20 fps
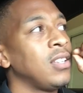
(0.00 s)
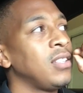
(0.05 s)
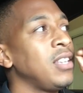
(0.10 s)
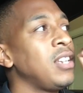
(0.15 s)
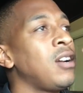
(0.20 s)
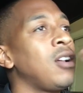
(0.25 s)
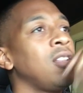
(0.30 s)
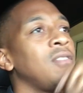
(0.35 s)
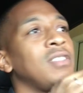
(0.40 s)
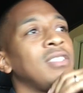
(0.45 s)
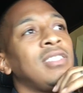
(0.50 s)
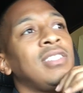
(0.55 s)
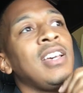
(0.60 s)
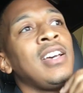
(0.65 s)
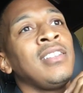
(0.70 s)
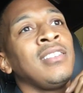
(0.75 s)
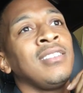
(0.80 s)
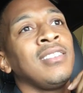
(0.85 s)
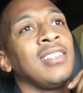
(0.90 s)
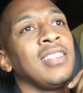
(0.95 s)
Then all of a
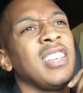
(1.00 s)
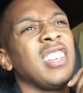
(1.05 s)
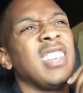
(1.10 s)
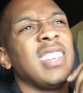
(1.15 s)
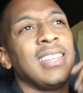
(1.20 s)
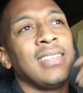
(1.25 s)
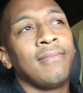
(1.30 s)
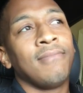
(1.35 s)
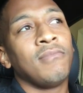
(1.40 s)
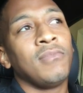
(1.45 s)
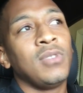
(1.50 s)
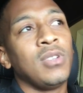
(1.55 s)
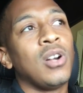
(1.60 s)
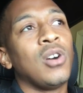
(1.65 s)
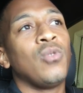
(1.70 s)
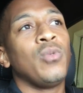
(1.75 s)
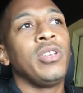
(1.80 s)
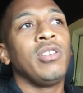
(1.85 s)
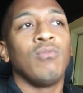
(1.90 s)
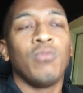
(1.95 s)
sudden, you
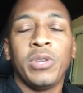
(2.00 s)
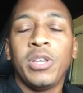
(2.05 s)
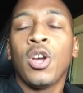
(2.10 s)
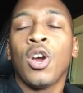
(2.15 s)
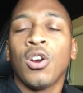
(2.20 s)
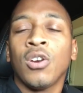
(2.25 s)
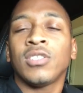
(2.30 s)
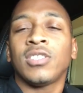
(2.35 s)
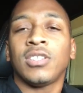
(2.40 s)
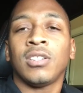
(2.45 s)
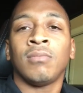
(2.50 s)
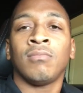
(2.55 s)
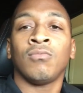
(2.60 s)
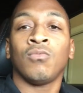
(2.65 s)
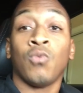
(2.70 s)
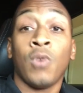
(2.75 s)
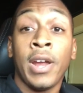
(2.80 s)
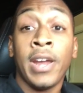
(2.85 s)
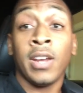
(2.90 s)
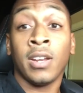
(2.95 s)
know, we, we heard some
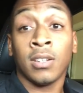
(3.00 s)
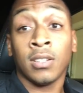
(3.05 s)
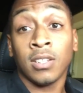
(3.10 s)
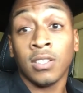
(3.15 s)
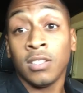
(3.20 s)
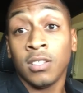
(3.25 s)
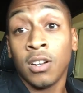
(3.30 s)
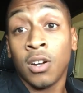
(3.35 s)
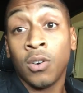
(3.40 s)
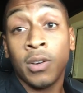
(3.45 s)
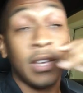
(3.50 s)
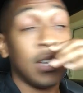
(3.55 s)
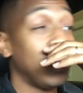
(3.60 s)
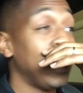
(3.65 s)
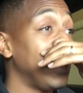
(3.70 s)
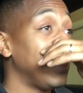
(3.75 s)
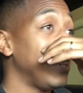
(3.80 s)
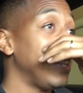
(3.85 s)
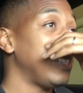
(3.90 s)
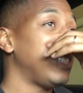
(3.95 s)
rain. You know, it,
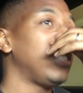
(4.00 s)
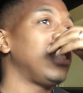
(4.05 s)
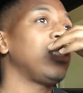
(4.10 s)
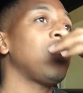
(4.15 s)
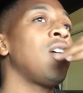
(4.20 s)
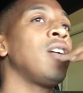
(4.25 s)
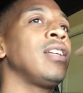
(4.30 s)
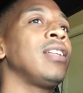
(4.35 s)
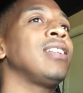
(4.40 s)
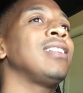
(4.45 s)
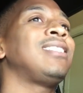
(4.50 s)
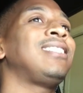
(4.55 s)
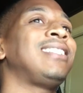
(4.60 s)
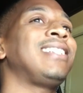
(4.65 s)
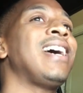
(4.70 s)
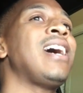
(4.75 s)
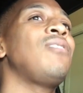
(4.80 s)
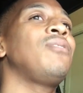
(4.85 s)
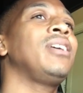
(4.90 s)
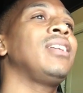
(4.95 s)
it, it started, it
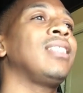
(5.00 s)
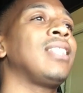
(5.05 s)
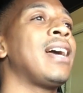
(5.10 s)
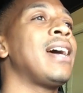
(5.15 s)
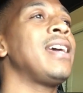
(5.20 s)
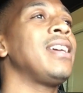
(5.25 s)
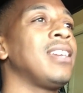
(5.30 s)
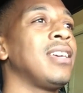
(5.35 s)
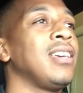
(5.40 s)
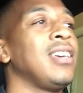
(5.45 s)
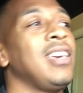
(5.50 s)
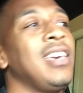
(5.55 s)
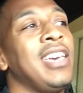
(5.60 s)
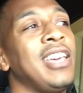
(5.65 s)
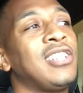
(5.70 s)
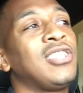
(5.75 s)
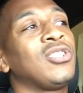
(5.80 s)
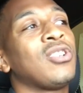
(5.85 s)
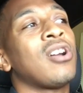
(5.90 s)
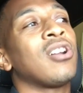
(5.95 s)
sounded like
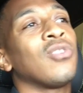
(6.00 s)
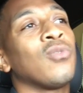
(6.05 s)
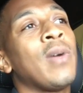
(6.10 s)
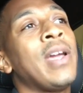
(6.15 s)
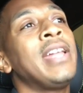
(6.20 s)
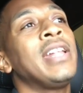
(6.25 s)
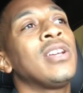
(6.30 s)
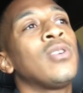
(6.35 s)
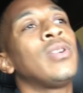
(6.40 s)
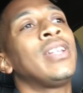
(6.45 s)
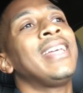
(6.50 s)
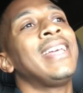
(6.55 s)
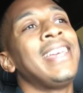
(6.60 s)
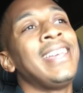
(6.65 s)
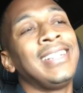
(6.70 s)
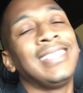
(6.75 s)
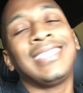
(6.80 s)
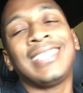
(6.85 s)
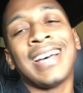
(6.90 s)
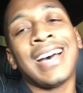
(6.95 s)
it started raining on the
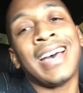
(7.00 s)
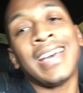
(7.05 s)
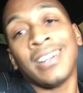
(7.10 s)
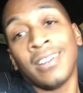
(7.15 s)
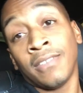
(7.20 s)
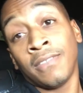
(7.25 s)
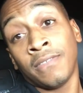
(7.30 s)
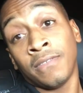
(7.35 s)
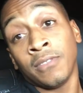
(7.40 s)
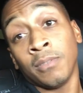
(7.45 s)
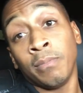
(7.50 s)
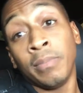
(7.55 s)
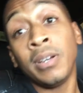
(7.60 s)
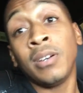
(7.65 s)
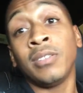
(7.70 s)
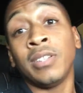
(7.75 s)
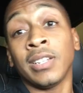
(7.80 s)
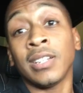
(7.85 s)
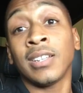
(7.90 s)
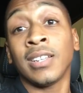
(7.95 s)
inside of the
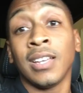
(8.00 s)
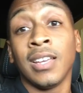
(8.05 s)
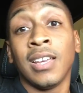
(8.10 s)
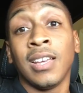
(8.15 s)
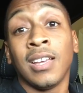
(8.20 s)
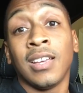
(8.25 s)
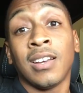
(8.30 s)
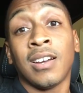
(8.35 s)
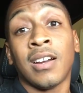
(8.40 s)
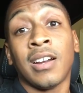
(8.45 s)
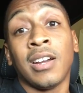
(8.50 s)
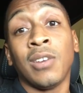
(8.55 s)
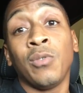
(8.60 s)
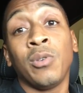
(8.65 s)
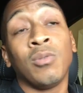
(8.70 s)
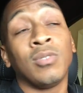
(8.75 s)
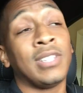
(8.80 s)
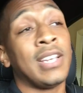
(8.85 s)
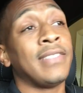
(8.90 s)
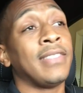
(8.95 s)
building, all right?
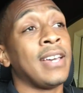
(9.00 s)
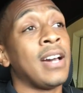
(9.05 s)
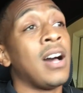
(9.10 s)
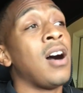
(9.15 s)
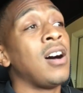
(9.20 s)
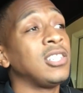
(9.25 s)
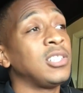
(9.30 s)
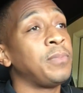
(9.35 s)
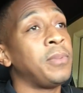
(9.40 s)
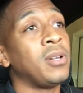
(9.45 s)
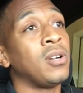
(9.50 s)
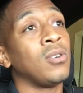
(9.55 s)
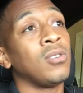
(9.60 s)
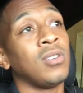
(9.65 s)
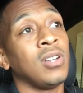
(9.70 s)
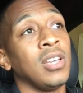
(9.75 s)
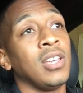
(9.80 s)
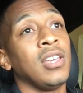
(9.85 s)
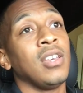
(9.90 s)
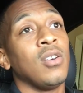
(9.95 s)
We was at the hospital
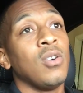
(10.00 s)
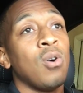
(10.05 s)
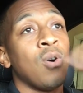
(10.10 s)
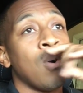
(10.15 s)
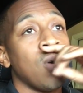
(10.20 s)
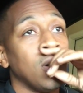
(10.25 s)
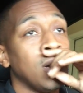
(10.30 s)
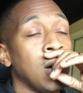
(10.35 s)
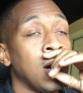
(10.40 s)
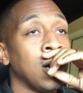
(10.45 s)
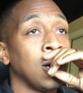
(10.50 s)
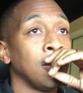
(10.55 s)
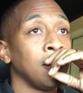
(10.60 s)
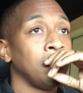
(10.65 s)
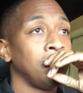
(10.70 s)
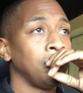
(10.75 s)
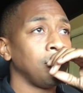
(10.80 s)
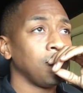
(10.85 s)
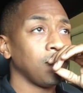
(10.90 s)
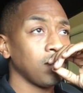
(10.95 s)
on,
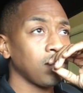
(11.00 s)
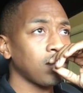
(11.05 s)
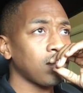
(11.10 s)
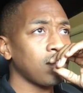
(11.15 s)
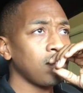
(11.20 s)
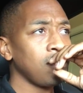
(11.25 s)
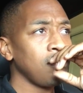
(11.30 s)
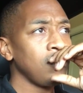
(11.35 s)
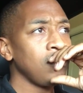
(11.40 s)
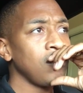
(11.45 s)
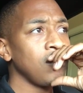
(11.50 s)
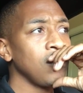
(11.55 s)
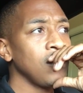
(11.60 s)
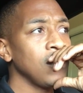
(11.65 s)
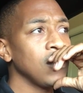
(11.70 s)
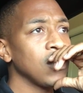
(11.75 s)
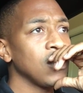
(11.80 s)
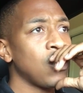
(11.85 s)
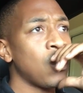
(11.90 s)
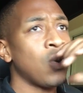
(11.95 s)
um,
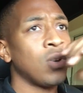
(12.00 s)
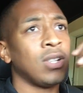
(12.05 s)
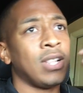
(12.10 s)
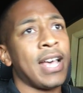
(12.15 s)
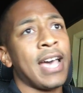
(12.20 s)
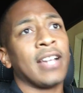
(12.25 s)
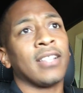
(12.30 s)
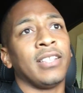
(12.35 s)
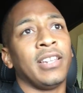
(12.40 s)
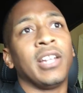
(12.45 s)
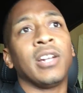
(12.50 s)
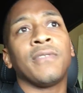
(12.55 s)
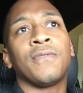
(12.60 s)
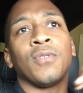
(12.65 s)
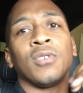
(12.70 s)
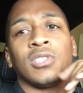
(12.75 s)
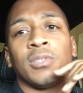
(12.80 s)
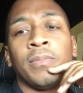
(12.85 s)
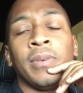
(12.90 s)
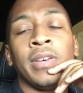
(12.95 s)
on Lackland Air Force